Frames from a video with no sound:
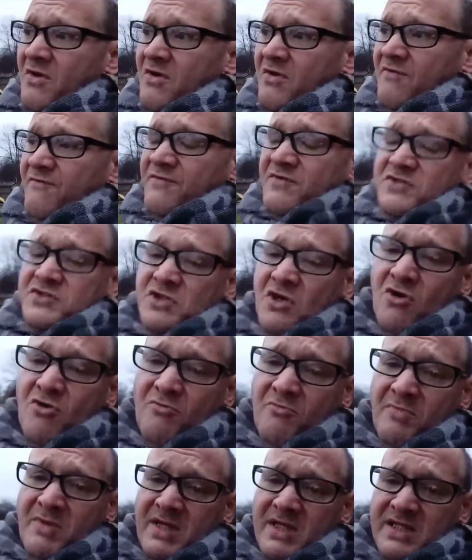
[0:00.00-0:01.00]
for so
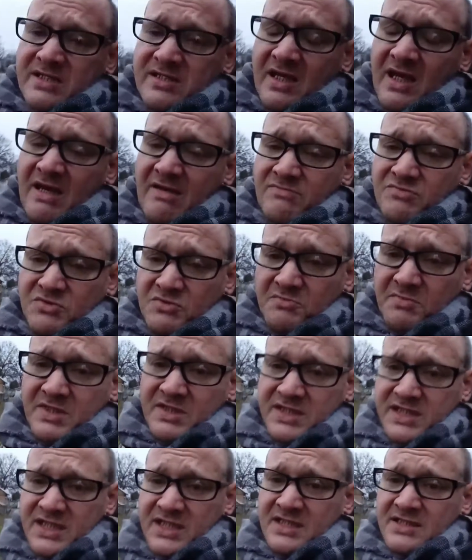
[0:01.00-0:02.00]
many times with my
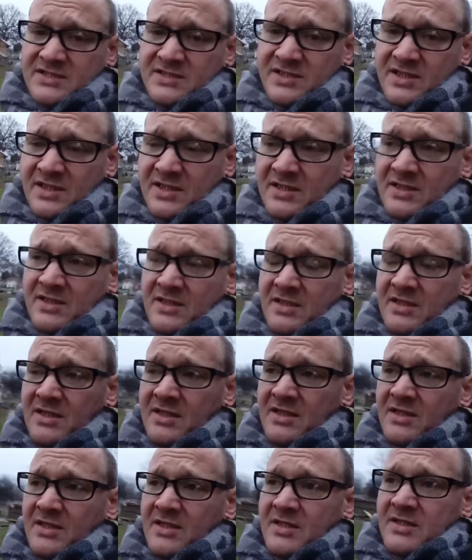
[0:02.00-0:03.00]
kids.
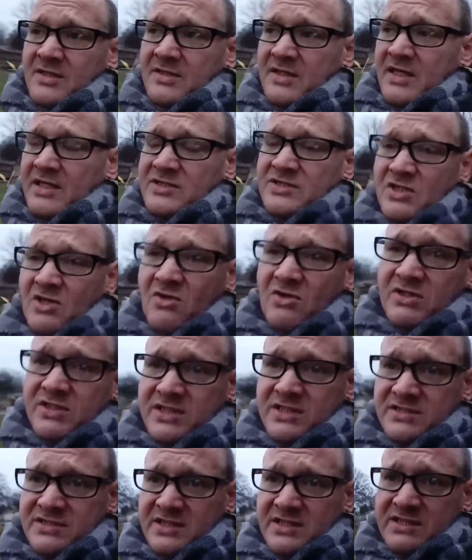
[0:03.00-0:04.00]
That is all I
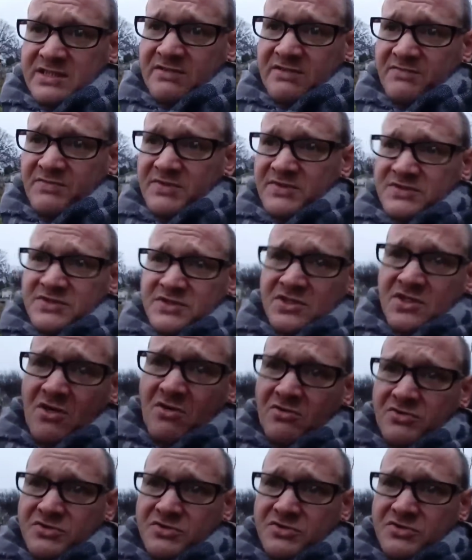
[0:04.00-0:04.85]
can think of is to call it